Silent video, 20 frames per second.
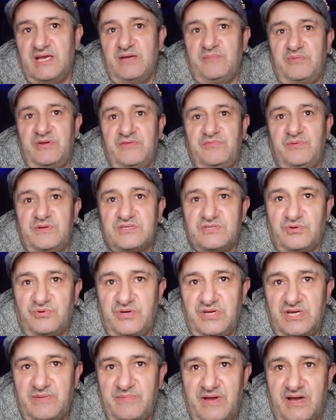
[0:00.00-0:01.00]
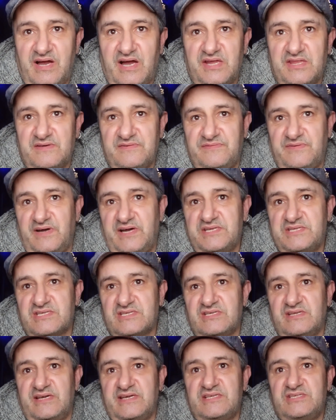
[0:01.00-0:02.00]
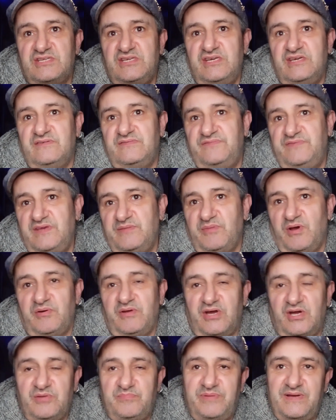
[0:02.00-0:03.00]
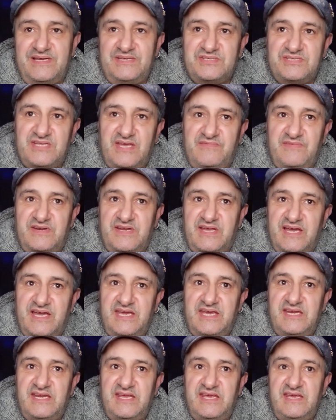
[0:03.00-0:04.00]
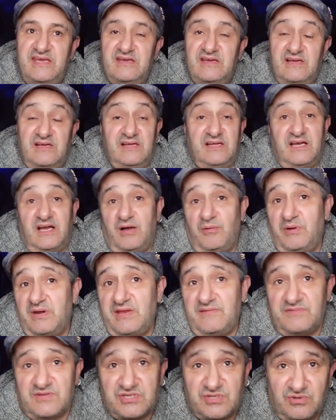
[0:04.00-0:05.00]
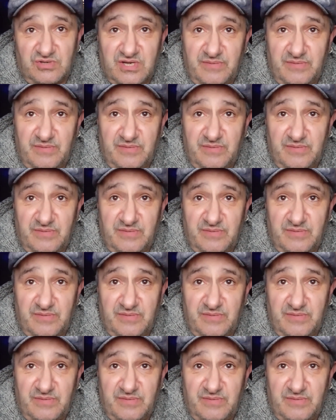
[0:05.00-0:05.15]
but if we're talking about other fighters like Teo Lopez, Devin Haney, I won't even talk